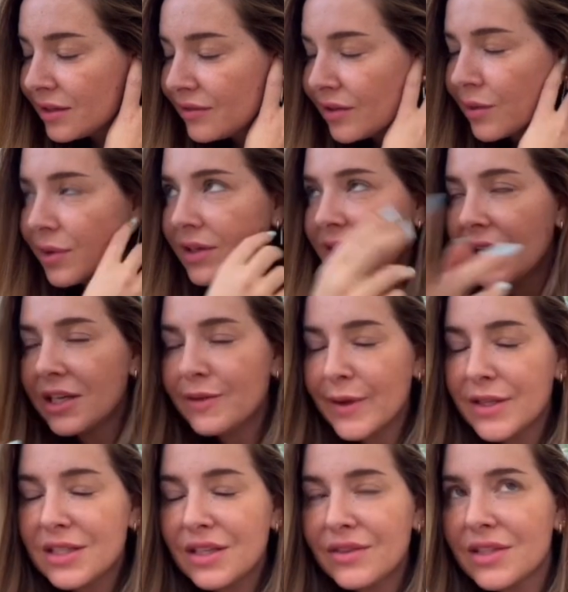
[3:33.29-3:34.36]
Like when I say
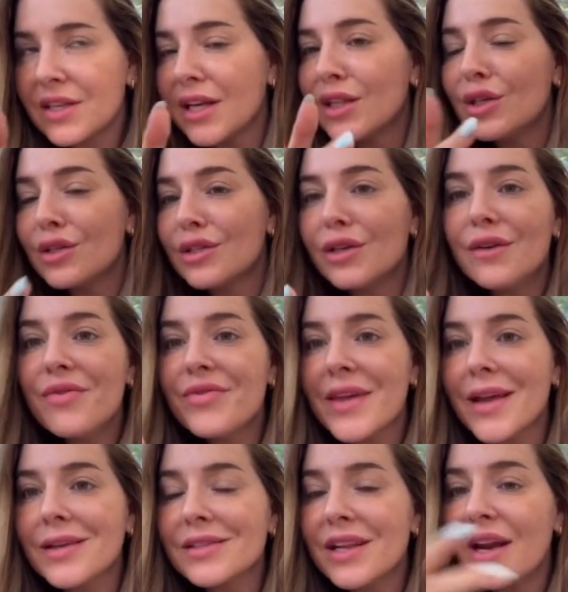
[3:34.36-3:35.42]
expensive, it's like there's certain
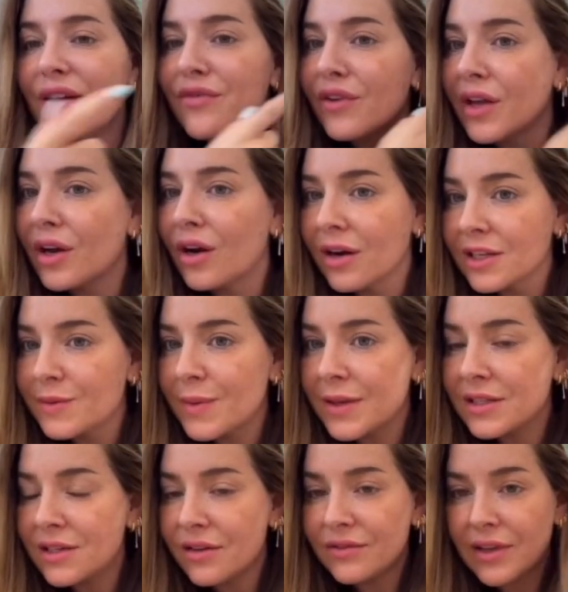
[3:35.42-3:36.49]
things that I feel like are
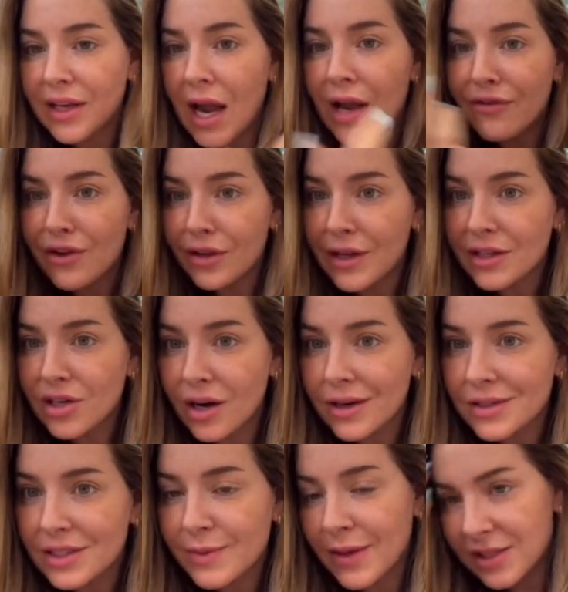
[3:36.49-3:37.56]
expensive. Like I feel like Target's
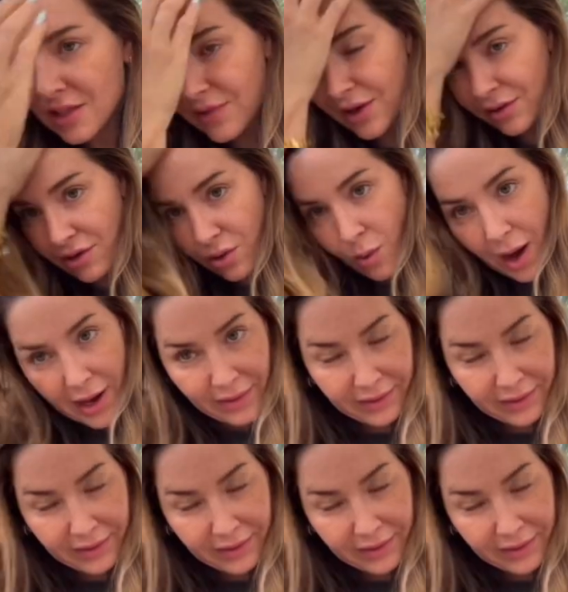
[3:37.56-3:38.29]
expensive. I don't know why. I was